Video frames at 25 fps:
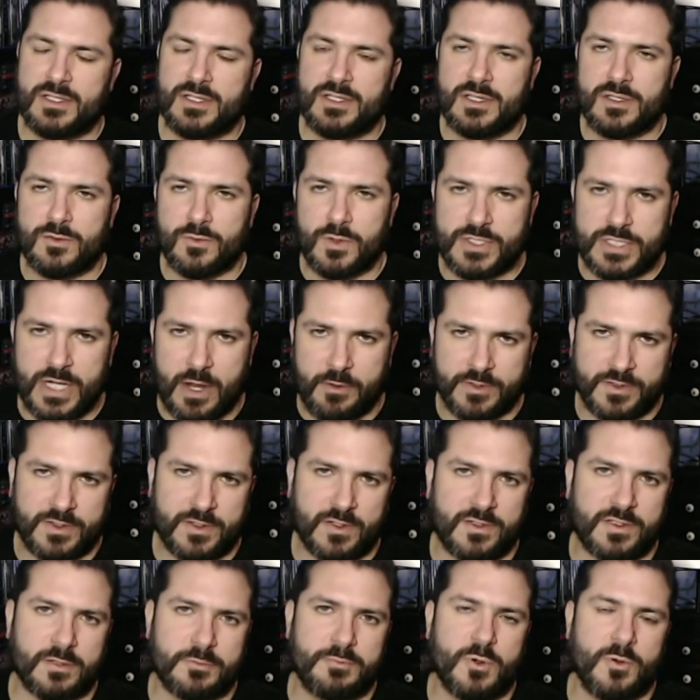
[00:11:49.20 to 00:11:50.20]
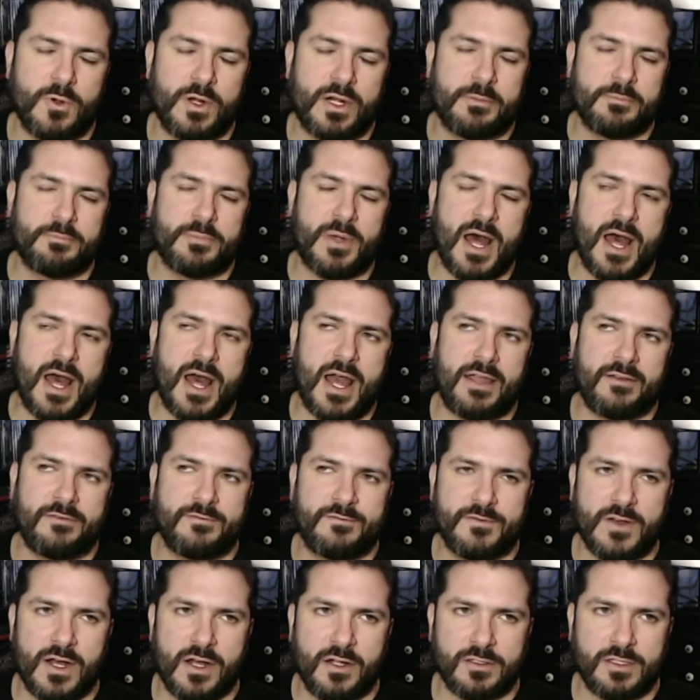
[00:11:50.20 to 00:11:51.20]
which I was disappointed by. It
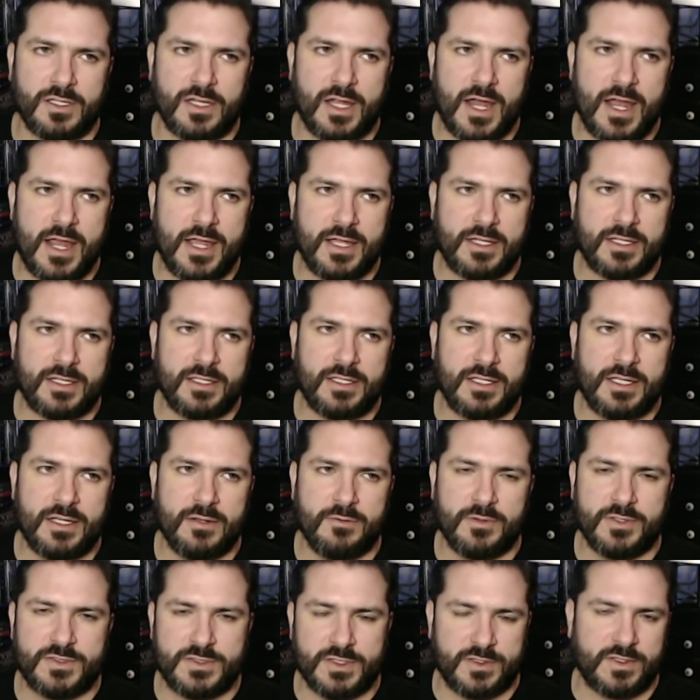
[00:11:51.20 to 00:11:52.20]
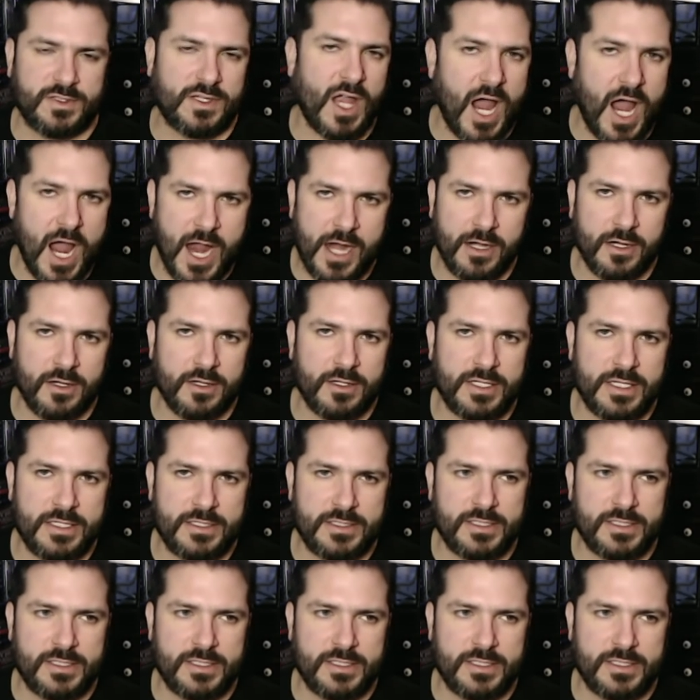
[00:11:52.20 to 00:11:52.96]
felt like it was just tired.